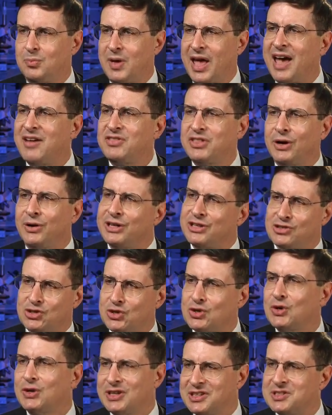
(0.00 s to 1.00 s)
have their
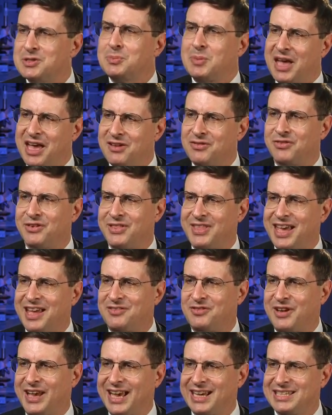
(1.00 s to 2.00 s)
insurance pay for
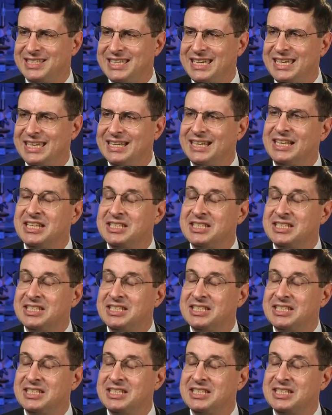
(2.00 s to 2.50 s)
that vaccine